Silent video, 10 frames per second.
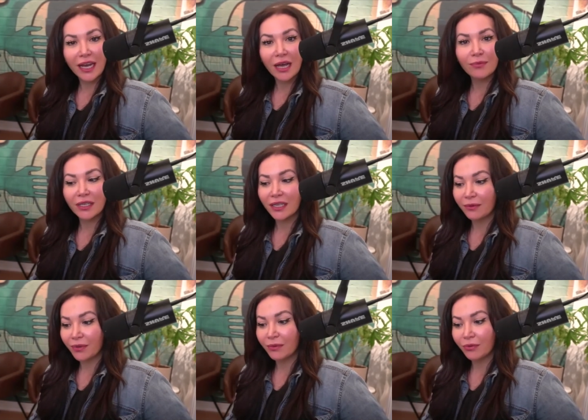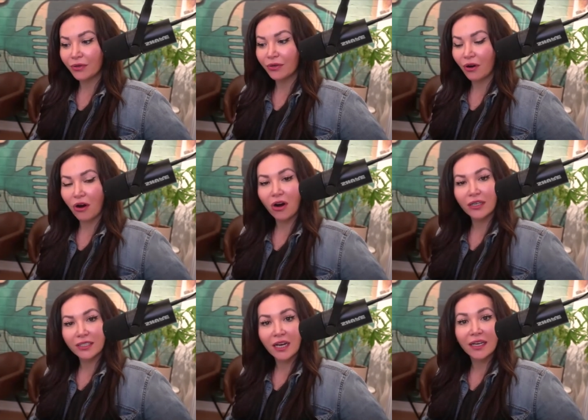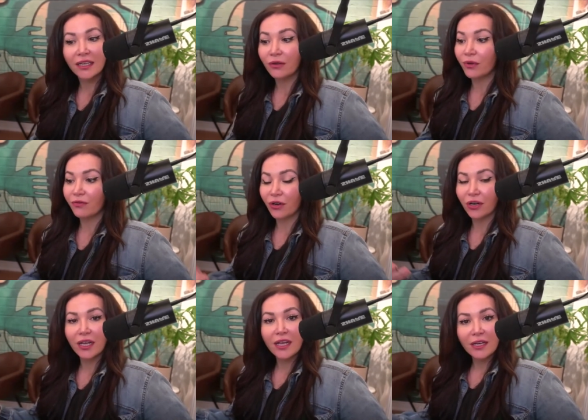happening and people are dying, and we've heard